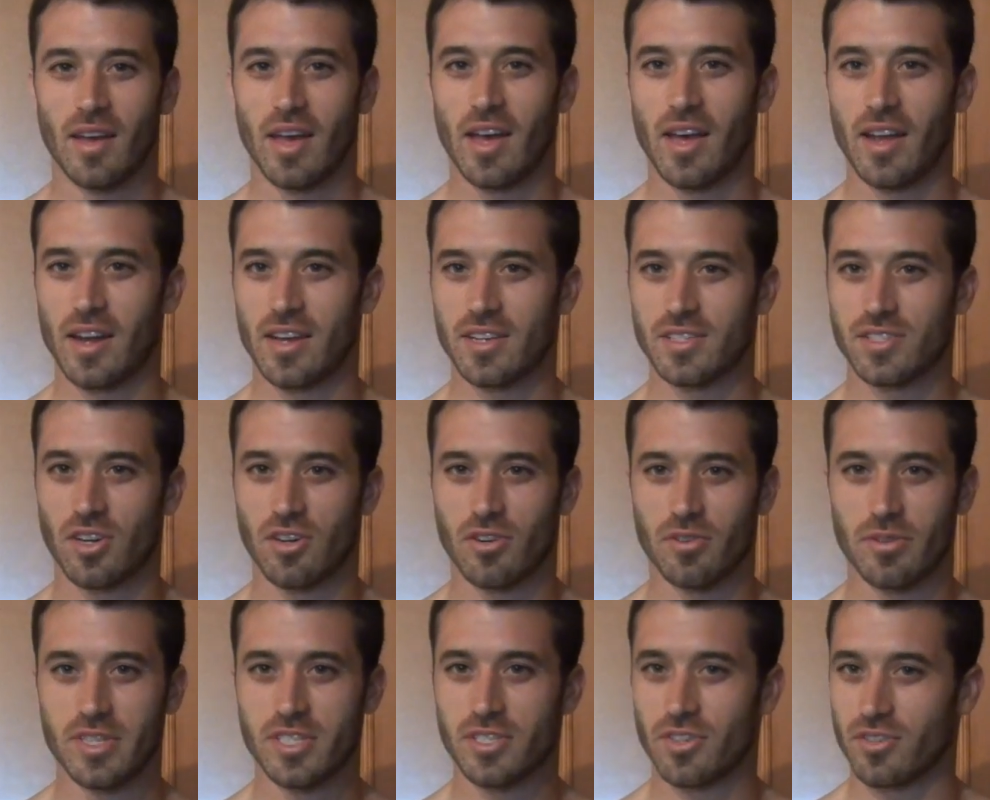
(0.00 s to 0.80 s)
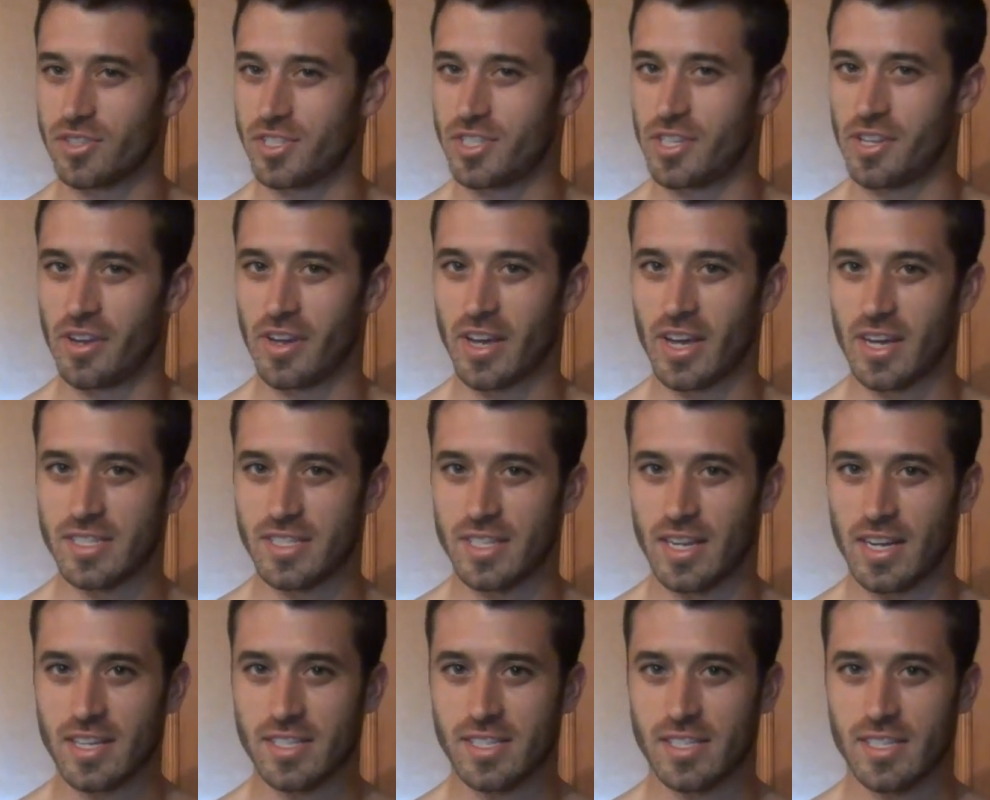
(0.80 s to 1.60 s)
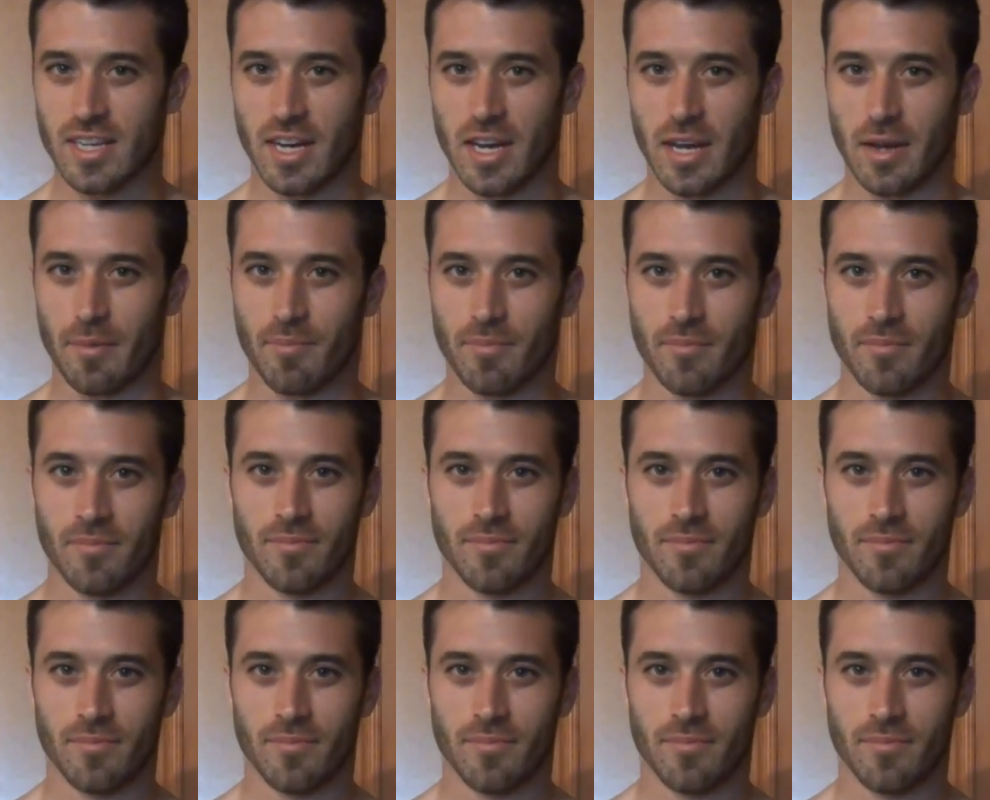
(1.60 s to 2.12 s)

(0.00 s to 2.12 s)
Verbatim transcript: And as always, I'll see you guys next time.